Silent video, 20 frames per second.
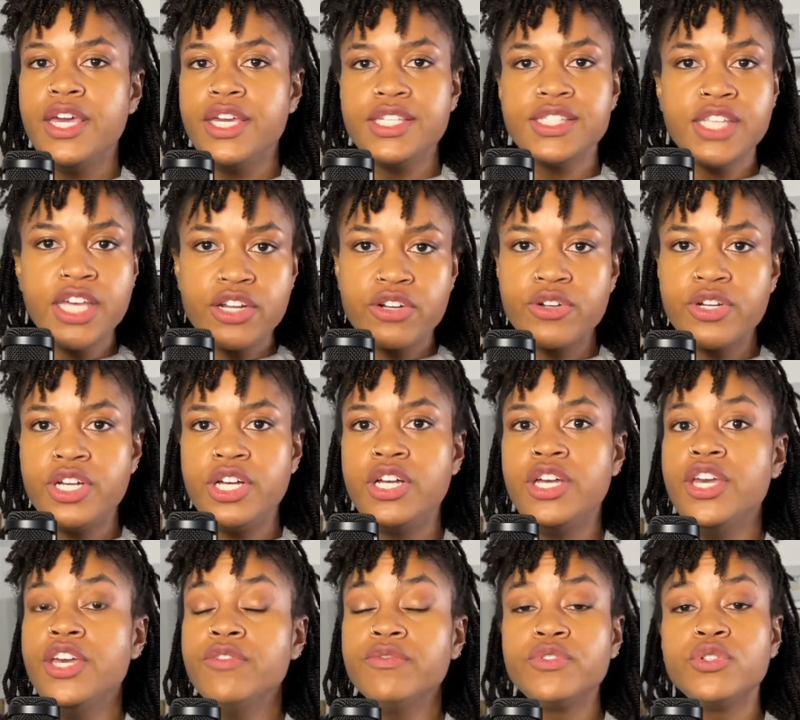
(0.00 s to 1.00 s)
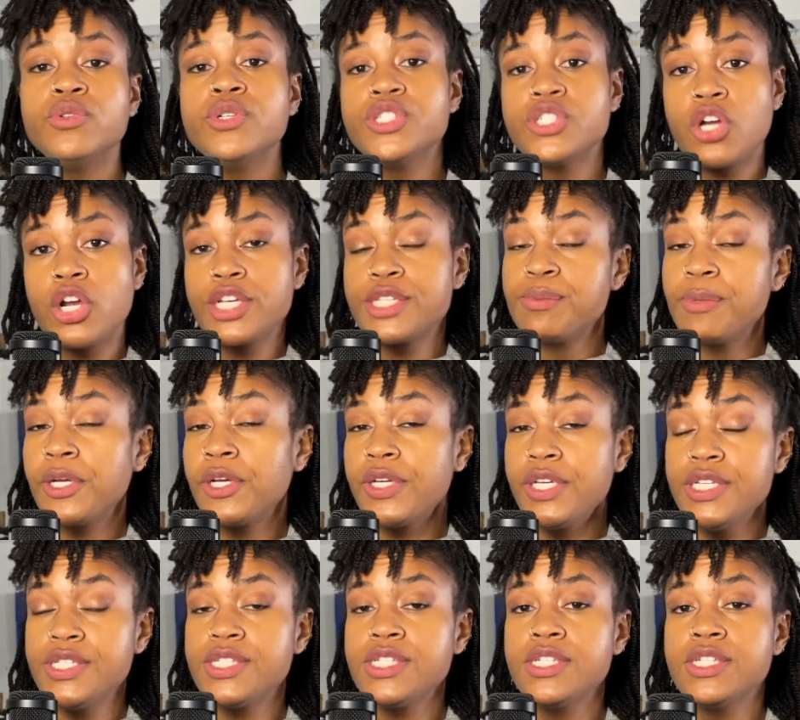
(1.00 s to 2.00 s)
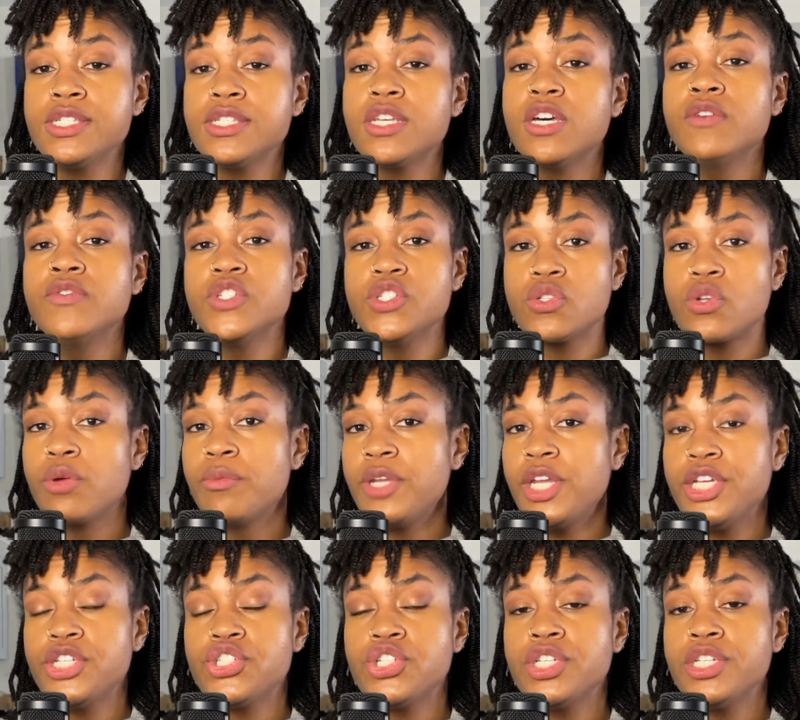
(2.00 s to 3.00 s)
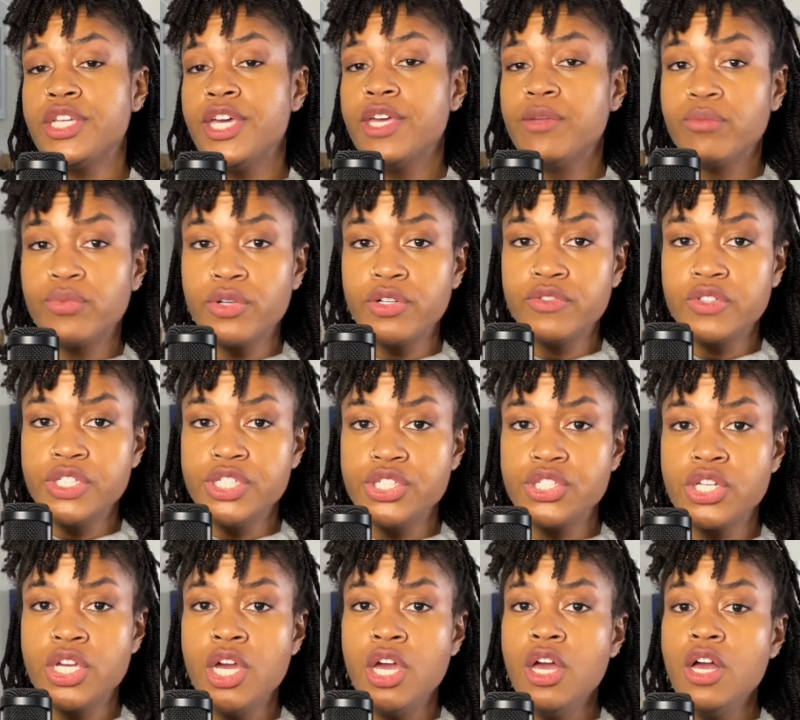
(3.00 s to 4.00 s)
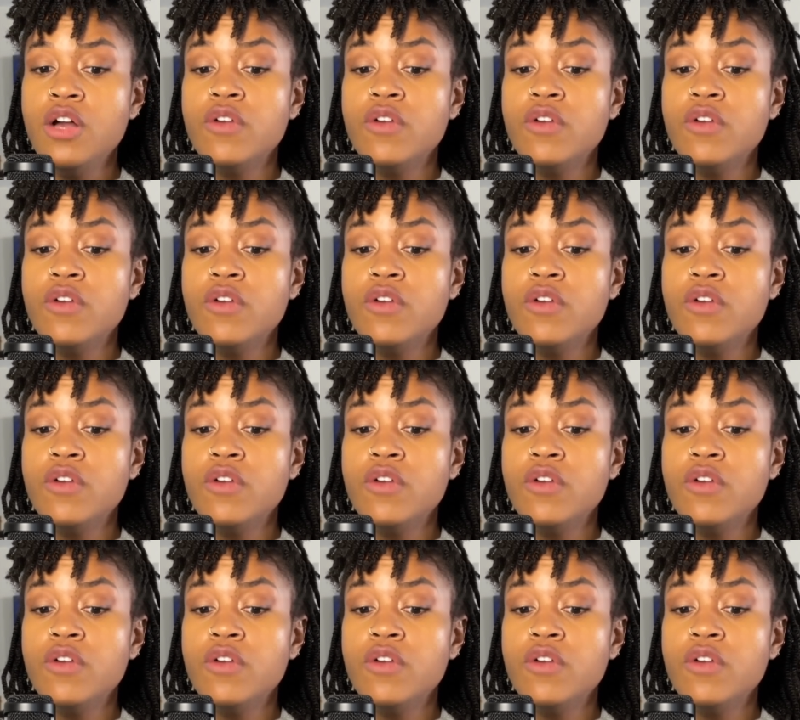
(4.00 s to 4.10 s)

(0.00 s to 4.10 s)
etc., influence our experiences of discrimination and privilege.